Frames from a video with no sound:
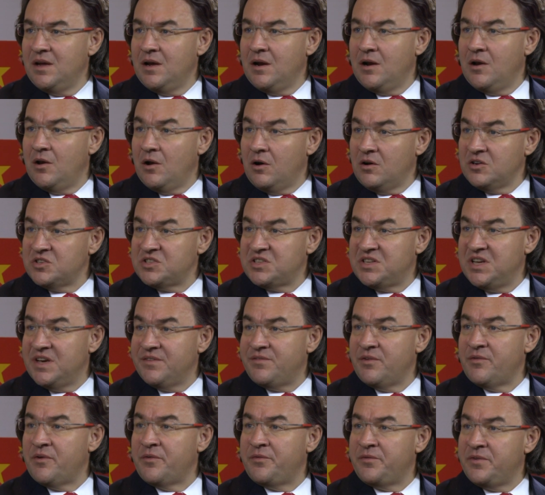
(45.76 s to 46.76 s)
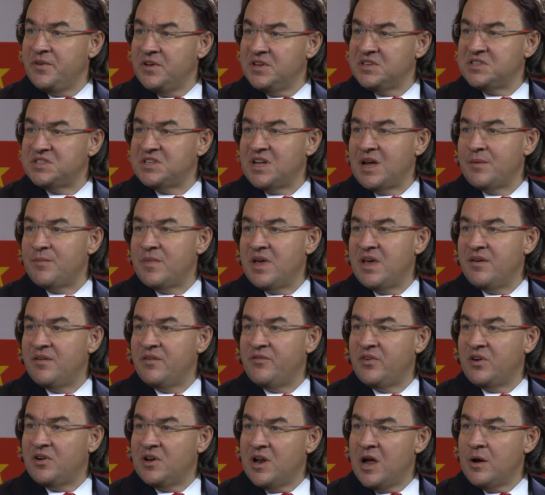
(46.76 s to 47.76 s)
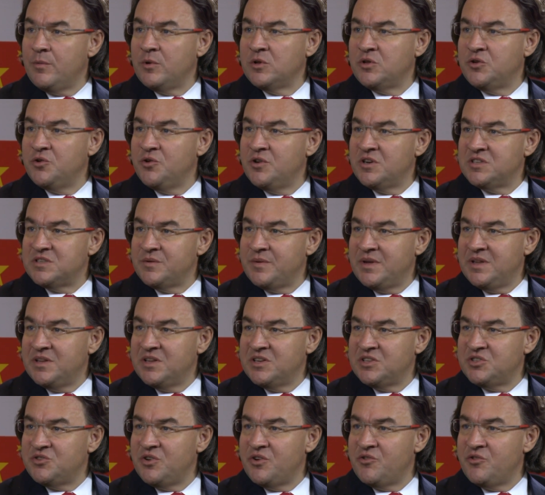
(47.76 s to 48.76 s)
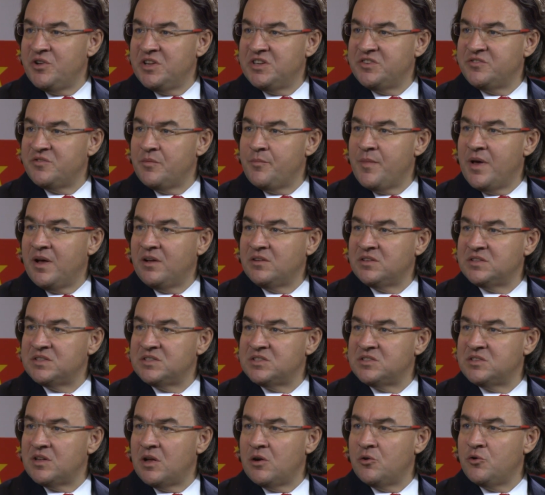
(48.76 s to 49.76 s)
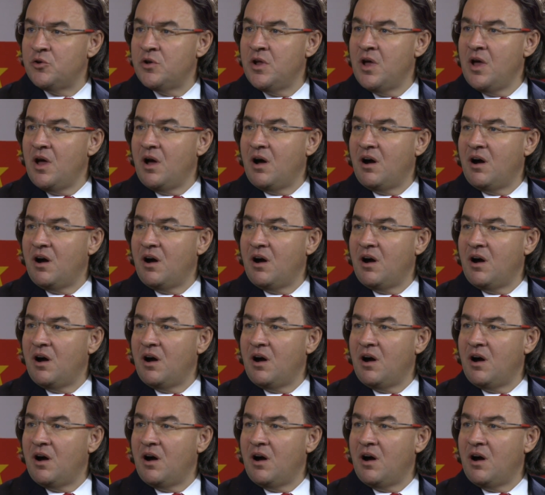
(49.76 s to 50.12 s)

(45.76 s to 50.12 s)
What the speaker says: Last year, for the first time ever, the global tourism industry reached a milestone